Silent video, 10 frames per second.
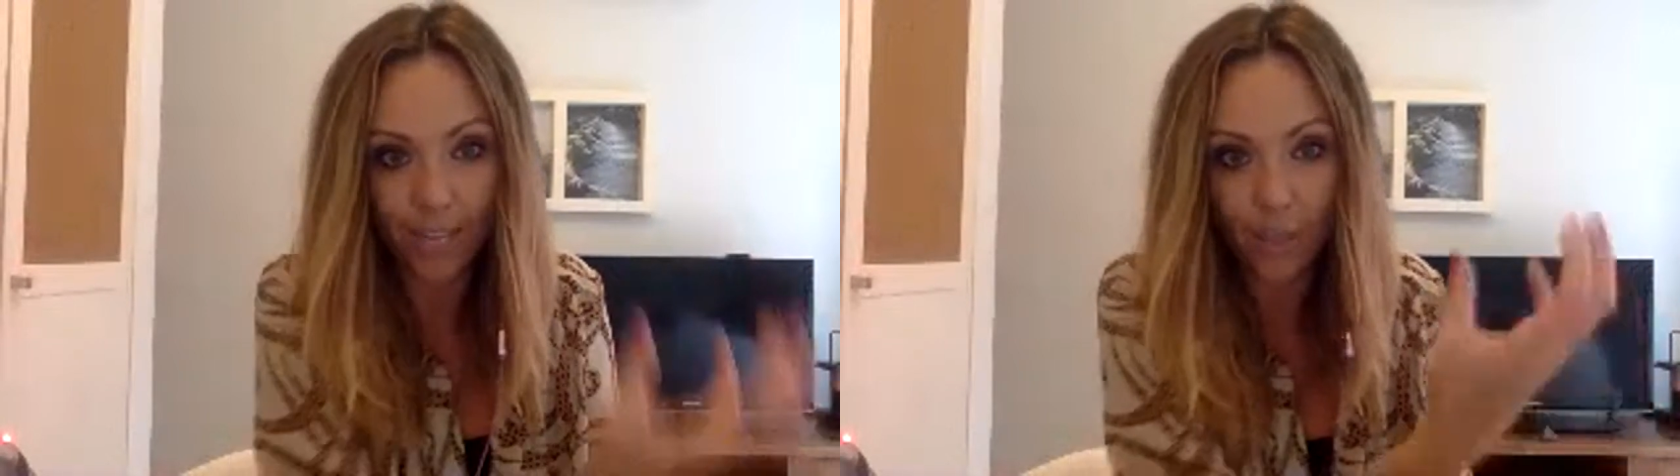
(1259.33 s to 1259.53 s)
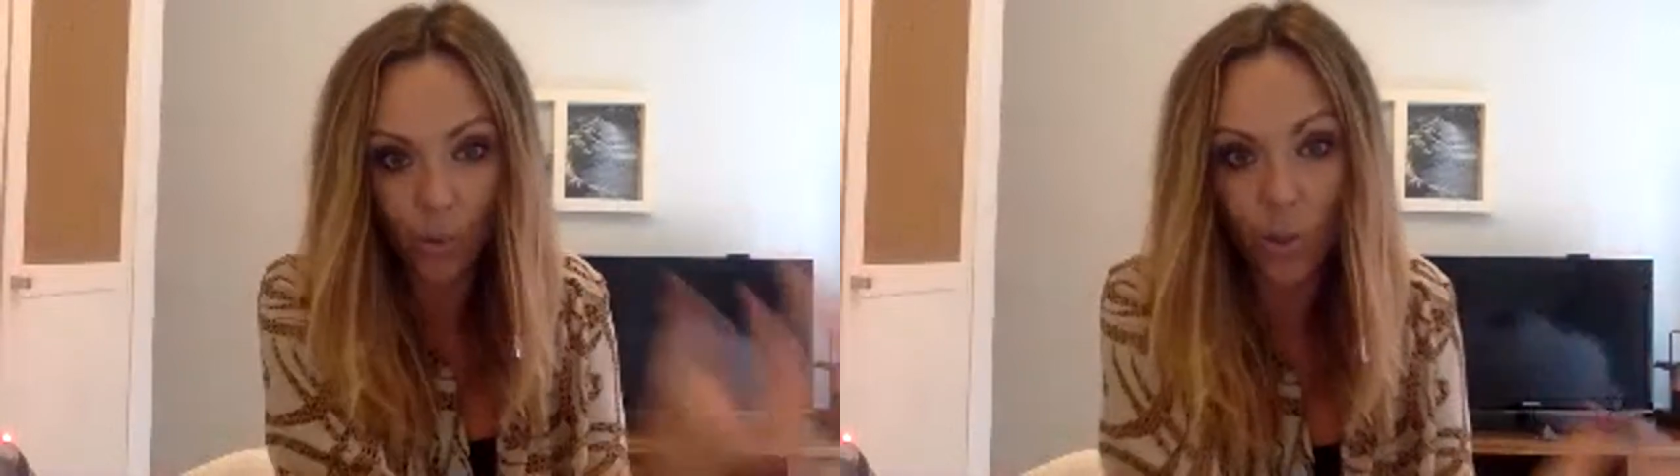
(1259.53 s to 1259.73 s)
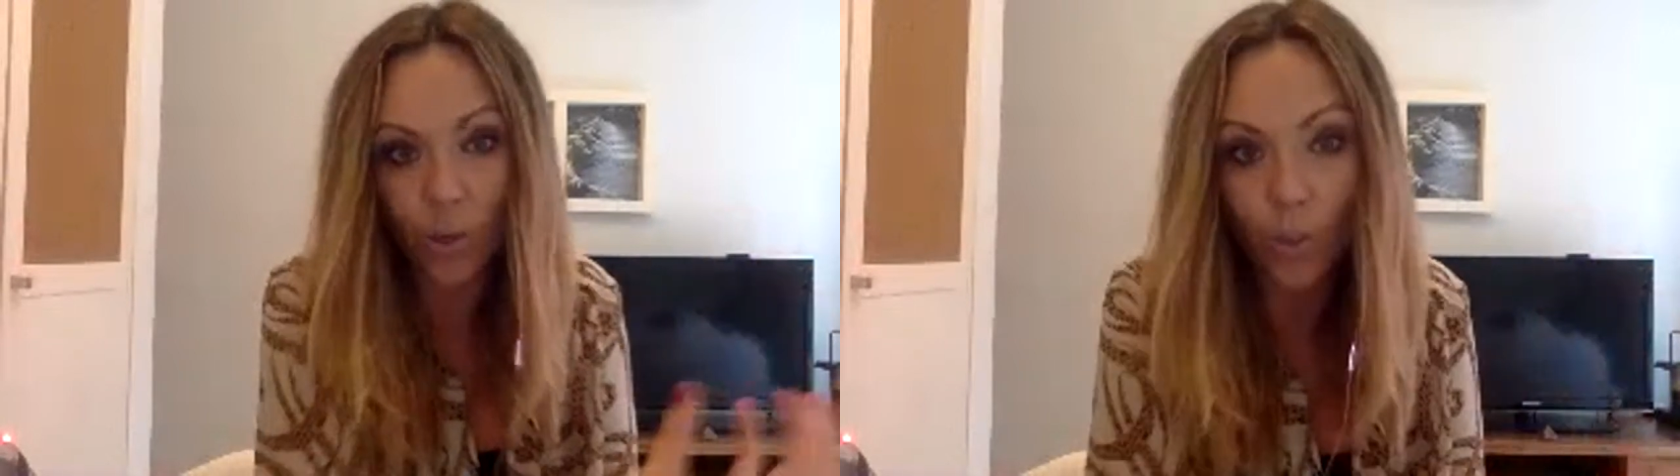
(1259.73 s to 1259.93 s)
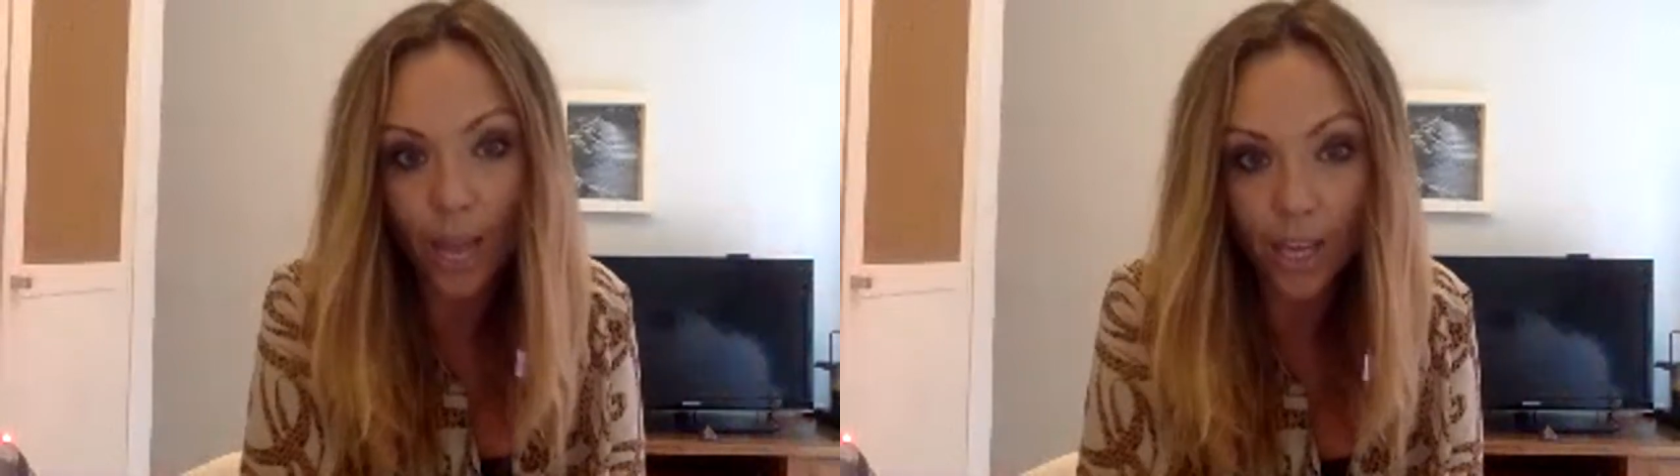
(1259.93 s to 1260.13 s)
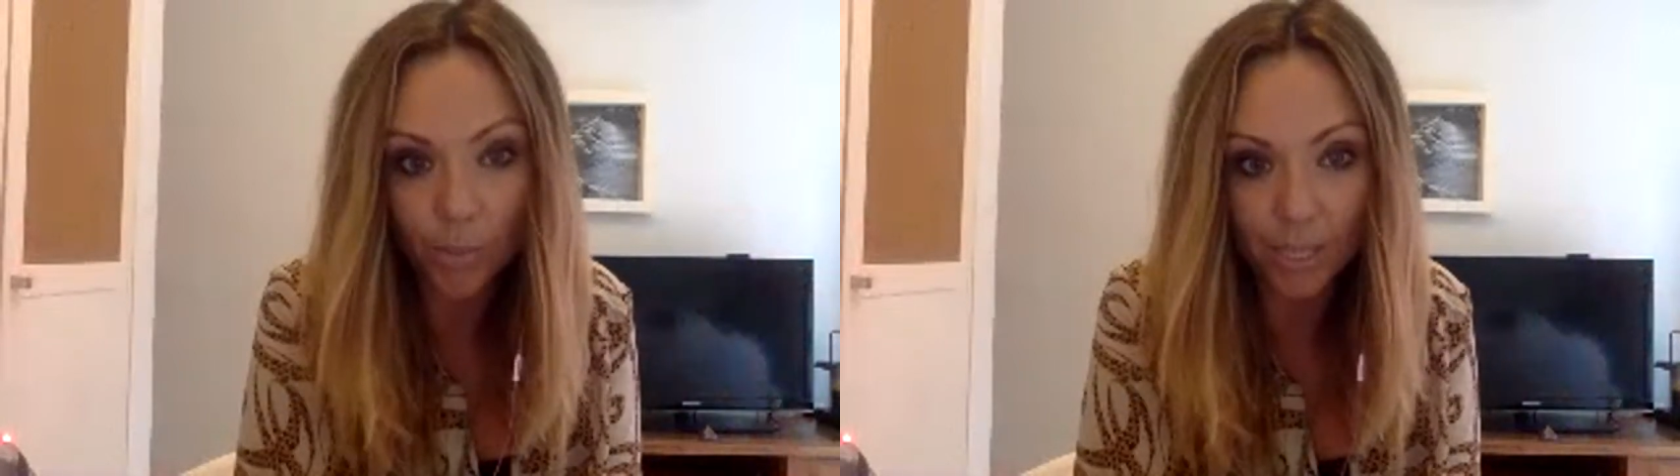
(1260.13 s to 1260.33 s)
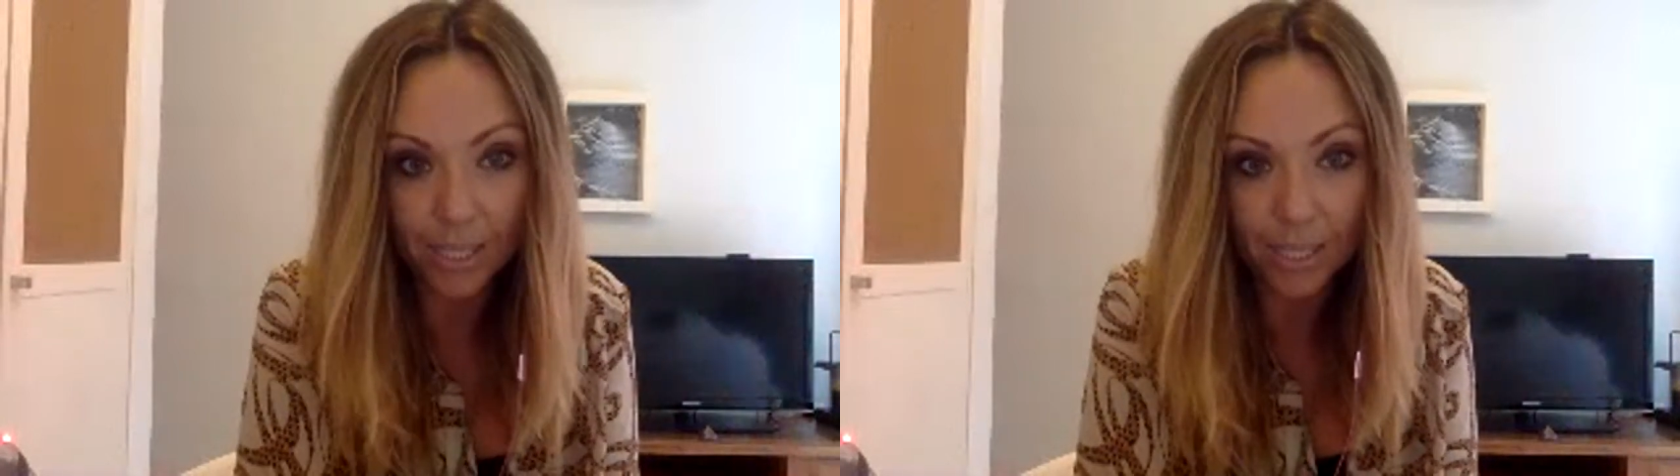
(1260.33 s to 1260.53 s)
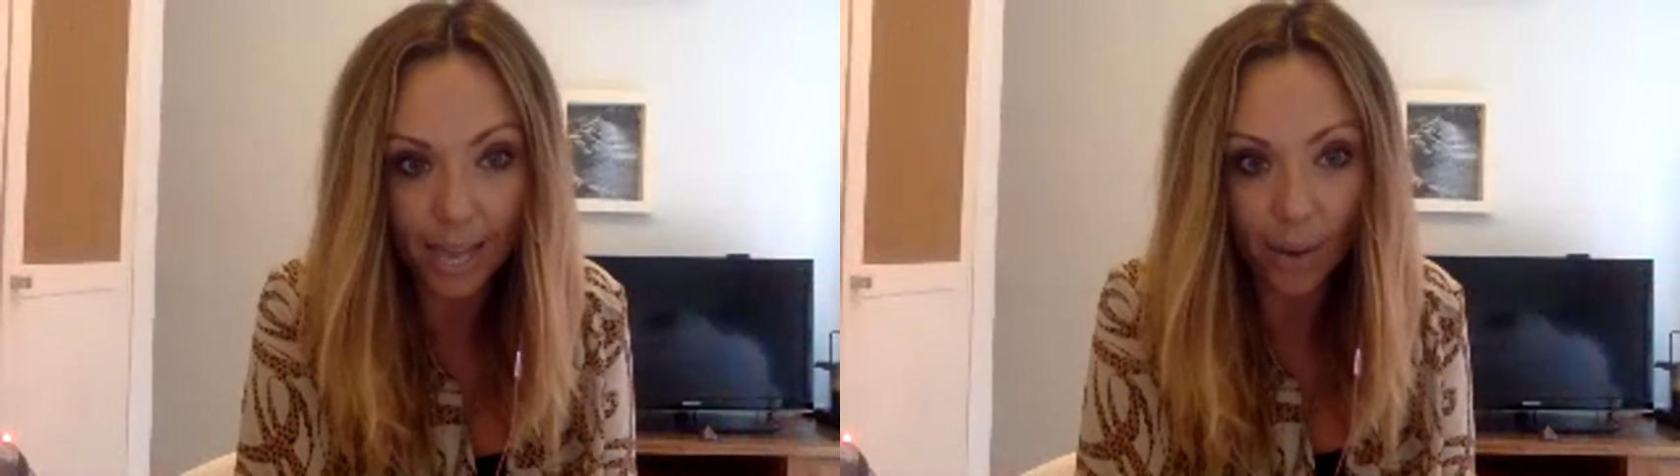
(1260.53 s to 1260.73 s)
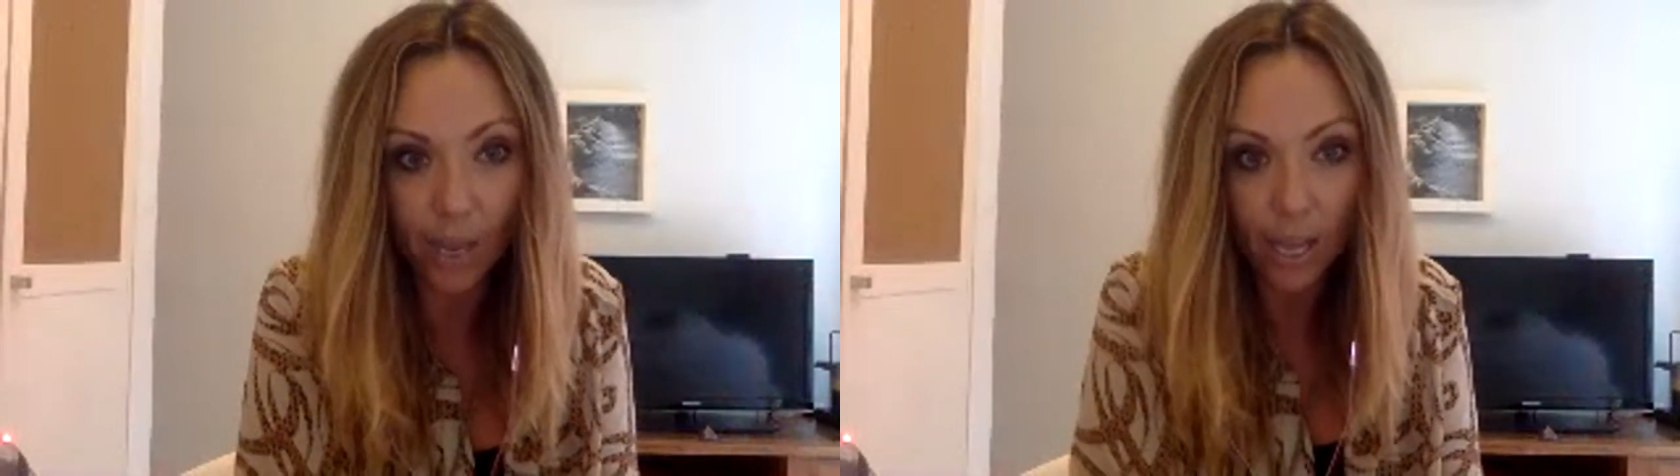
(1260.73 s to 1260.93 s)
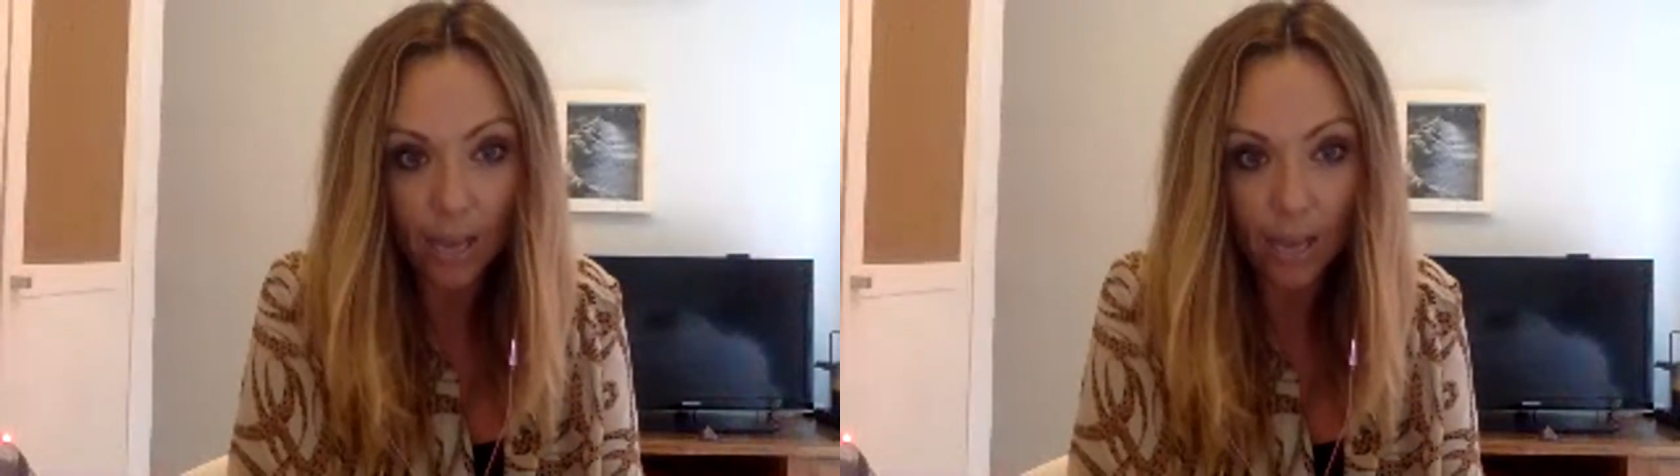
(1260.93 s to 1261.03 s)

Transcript: And that's what the New Age misses out.